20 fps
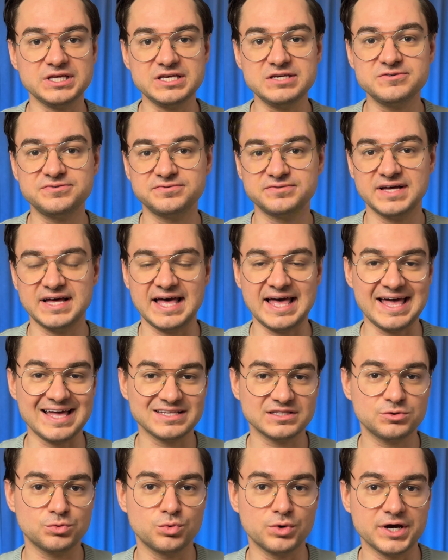if
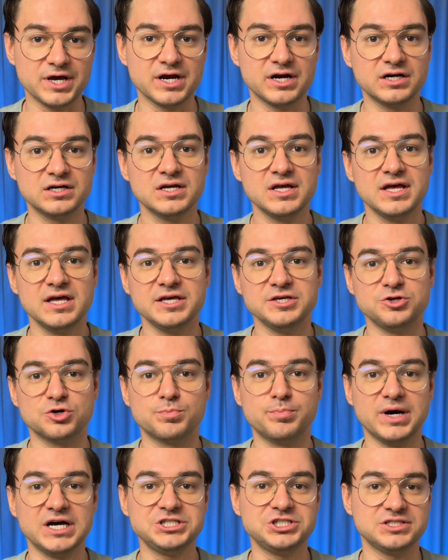and where your
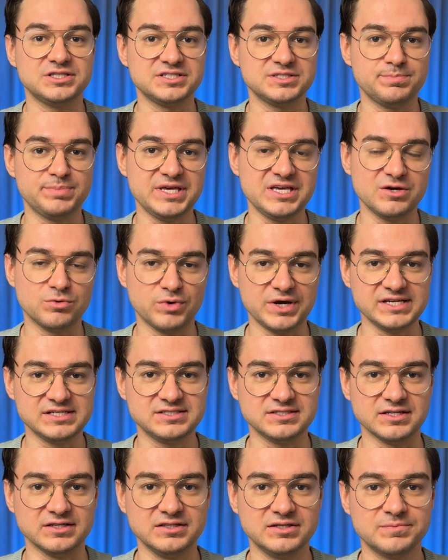budget is being
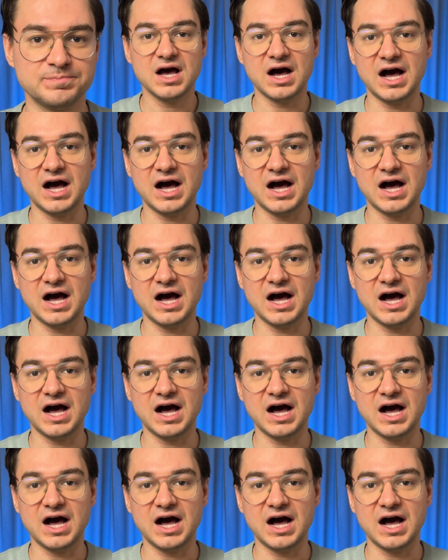wasted.